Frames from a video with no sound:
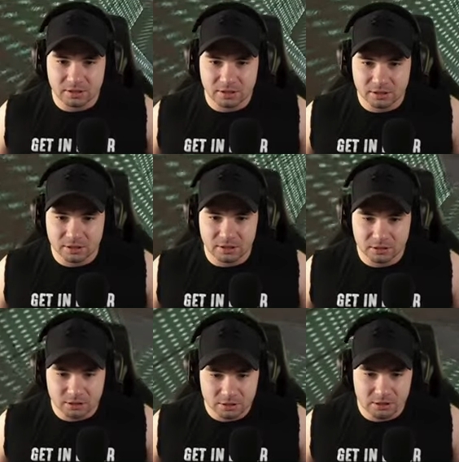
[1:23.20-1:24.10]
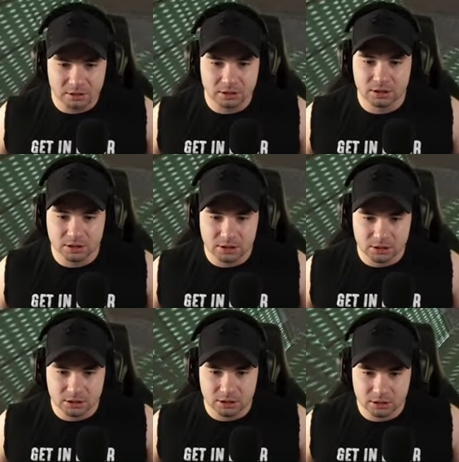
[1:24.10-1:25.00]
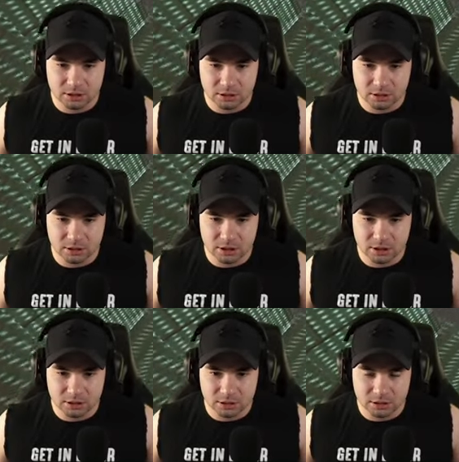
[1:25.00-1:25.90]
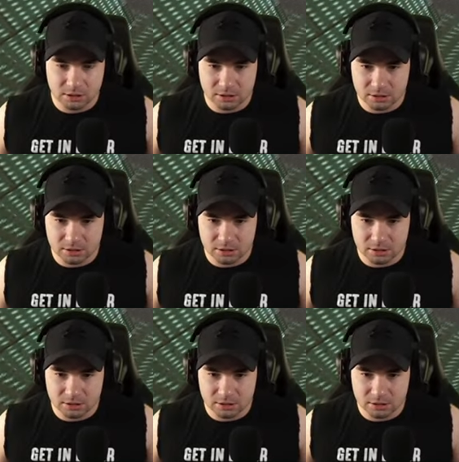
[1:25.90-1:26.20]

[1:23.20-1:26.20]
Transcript: Nothing is said.